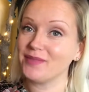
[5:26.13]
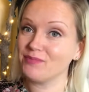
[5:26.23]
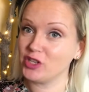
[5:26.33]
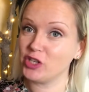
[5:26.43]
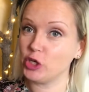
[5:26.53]

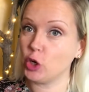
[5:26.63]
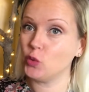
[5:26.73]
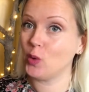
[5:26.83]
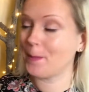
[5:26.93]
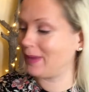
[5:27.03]

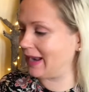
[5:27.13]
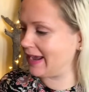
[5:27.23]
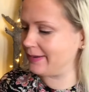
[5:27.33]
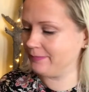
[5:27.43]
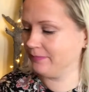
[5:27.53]
snow
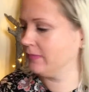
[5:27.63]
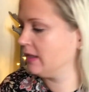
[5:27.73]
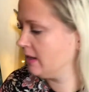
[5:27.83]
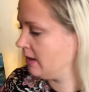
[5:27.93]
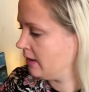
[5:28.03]
play.
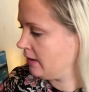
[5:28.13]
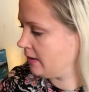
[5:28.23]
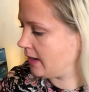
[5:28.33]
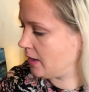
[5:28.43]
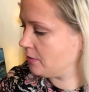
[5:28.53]

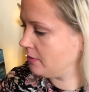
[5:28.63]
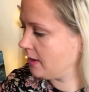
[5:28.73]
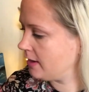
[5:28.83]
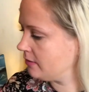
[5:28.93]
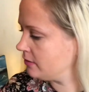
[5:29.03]
Now
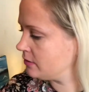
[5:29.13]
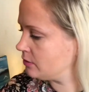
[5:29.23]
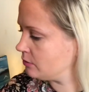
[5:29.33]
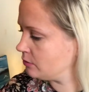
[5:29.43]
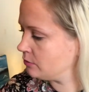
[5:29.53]

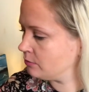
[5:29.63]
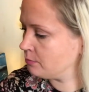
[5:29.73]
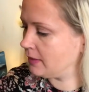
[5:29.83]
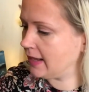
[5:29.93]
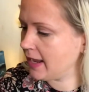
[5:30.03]
to
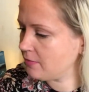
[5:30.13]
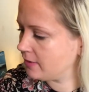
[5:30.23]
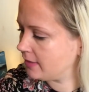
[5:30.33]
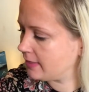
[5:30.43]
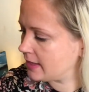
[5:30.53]
play
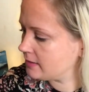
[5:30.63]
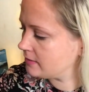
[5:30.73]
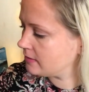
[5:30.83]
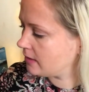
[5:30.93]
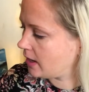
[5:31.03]
with
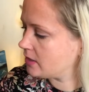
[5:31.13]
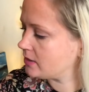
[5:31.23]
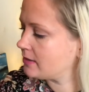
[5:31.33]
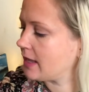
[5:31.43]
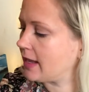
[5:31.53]
this, I
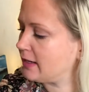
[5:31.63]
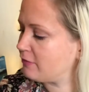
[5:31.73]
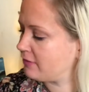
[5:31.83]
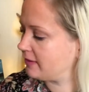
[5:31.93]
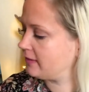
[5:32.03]
just add
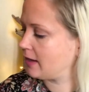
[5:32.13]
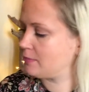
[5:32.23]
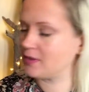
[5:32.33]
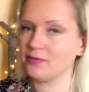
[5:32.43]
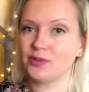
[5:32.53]
different
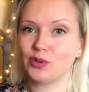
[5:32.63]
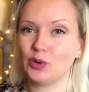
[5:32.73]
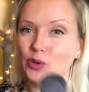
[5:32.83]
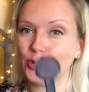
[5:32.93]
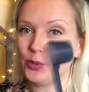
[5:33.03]
types of
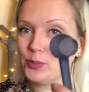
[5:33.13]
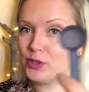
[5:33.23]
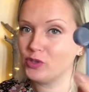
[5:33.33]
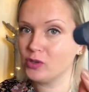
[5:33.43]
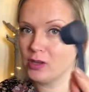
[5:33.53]

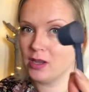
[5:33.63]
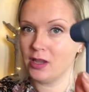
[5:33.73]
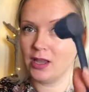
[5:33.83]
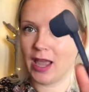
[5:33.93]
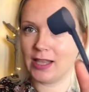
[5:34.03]
scoops
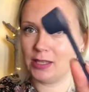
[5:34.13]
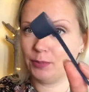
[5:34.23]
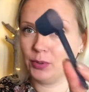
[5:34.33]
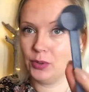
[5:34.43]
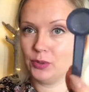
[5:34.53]
and
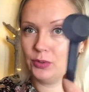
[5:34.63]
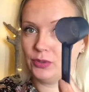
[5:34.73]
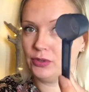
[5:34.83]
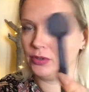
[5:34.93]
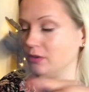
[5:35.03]

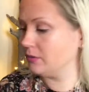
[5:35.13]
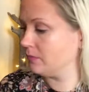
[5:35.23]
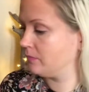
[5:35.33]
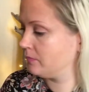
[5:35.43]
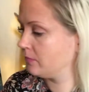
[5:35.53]
spoons,
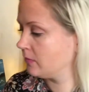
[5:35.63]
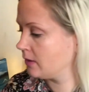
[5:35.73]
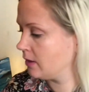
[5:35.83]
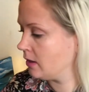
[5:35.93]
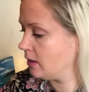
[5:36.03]

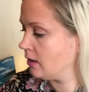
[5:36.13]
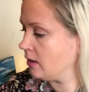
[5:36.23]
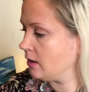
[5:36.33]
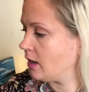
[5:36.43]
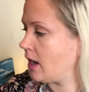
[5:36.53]

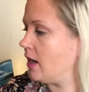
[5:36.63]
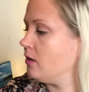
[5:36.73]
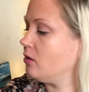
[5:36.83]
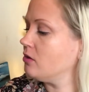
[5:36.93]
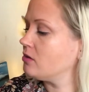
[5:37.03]
and
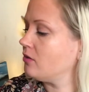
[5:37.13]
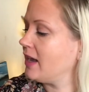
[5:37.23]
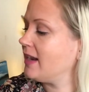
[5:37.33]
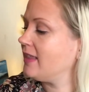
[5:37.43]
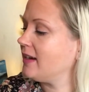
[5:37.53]
also
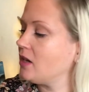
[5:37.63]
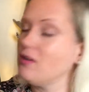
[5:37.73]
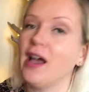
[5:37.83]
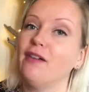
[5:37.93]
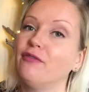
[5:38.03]
anything that you
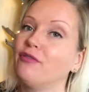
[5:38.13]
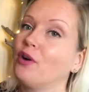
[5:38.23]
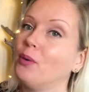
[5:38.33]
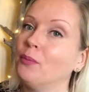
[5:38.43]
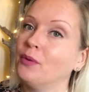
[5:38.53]
have
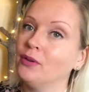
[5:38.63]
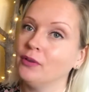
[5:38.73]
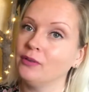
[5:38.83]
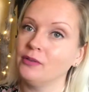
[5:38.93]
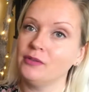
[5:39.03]
from
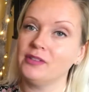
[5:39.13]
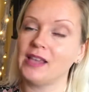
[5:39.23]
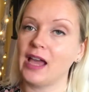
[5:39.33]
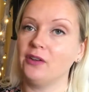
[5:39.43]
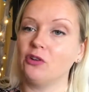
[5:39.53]

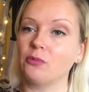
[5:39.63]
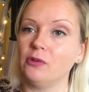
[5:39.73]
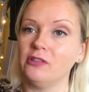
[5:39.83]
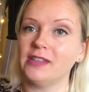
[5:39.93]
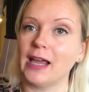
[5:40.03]

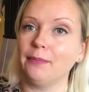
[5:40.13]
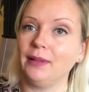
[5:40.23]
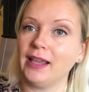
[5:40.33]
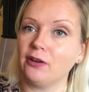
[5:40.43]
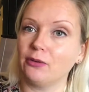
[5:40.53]
normal sand
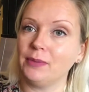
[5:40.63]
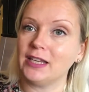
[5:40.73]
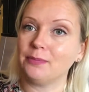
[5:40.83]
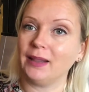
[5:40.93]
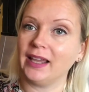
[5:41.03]
play or
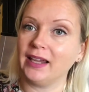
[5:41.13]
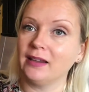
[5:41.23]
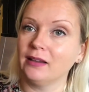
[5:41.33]
beach play,